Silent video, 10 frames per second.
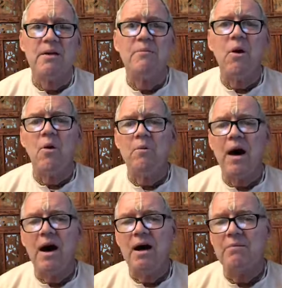Namo
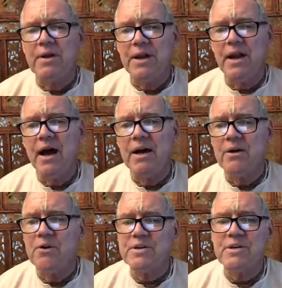Mahabharanaya
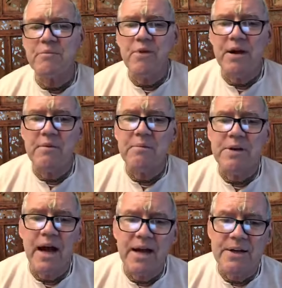Krishna Prema
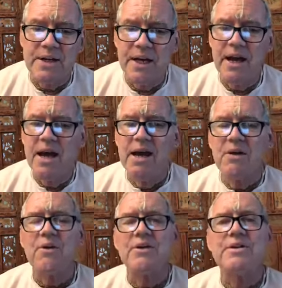Pradayate
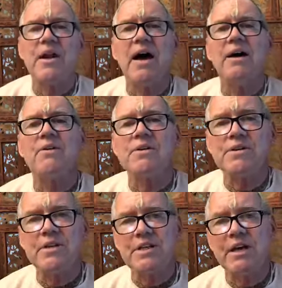Krishnaya
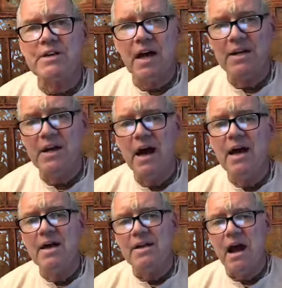Krishna Chaitanya
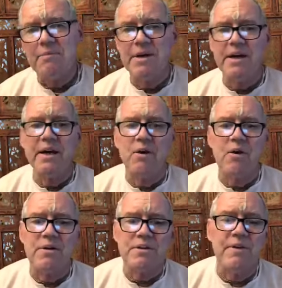Namane
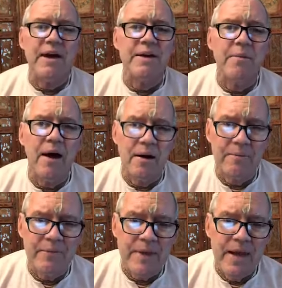Gord Namaha.
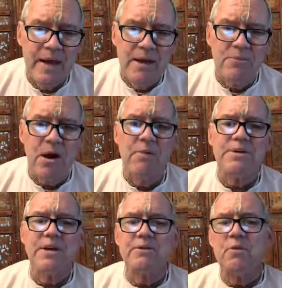
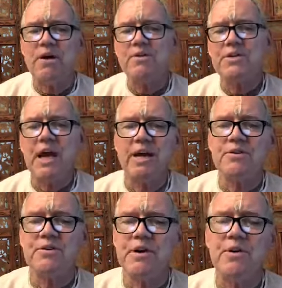Prabhupada says, One who
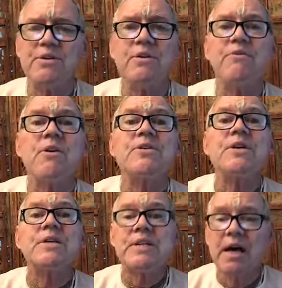chants or hears the
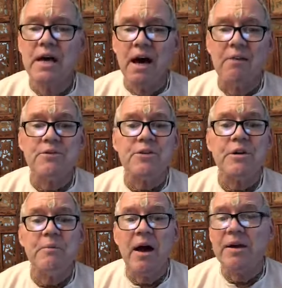verses of
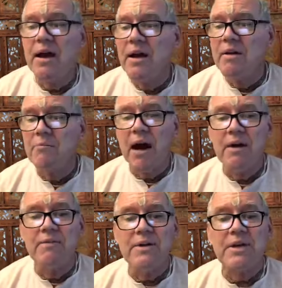Srimad
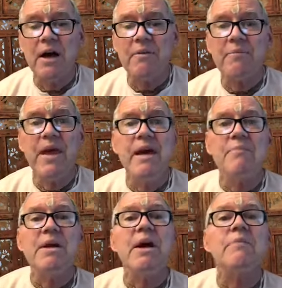Bhagavatam
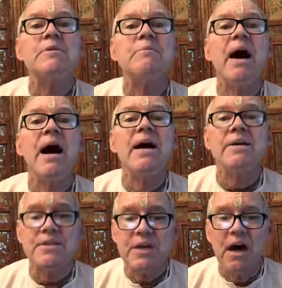becomes
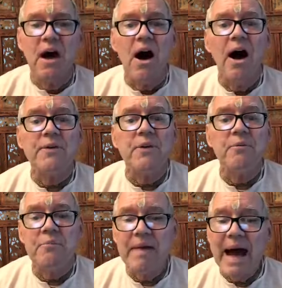pious
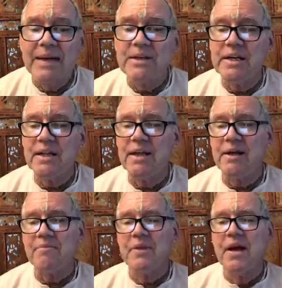
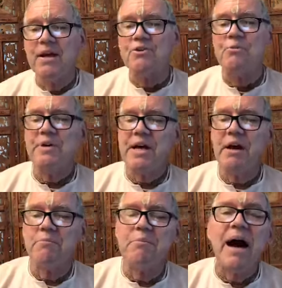automatically. To
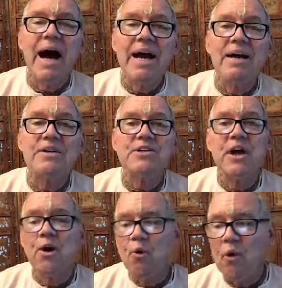become pious
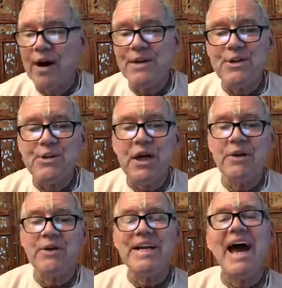one
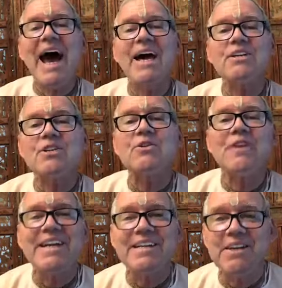generally has to
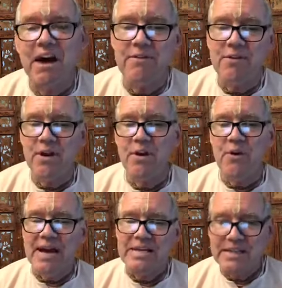endeavor a
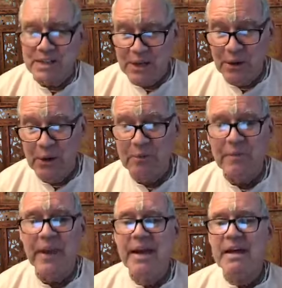great deal.
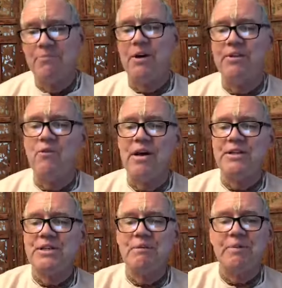But if one
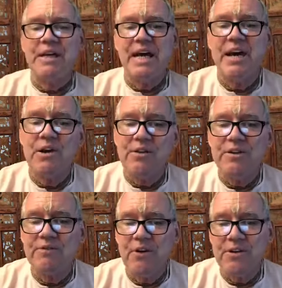simply hears
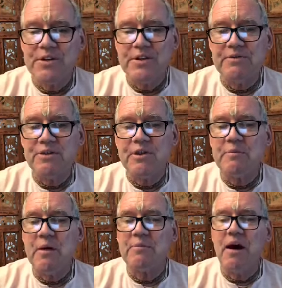the verses of
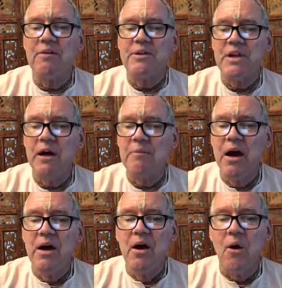Srimad Bhagavatam
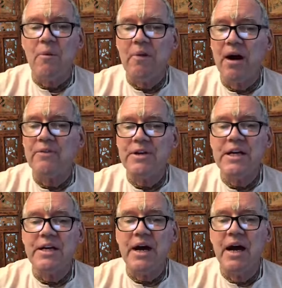or Bhagavad
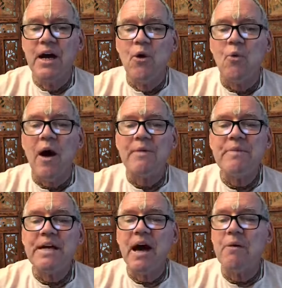Gita, one
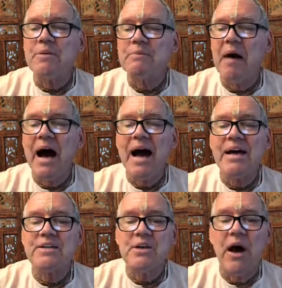becomes
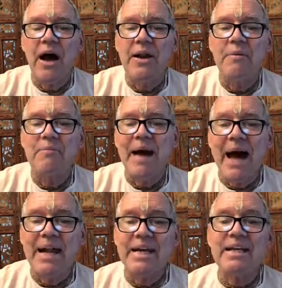pious
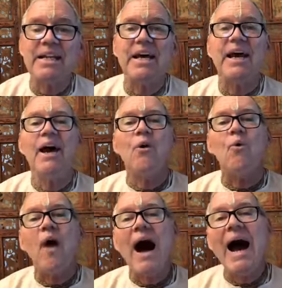automatically.
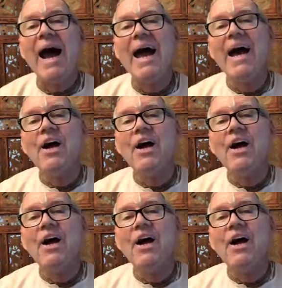Why?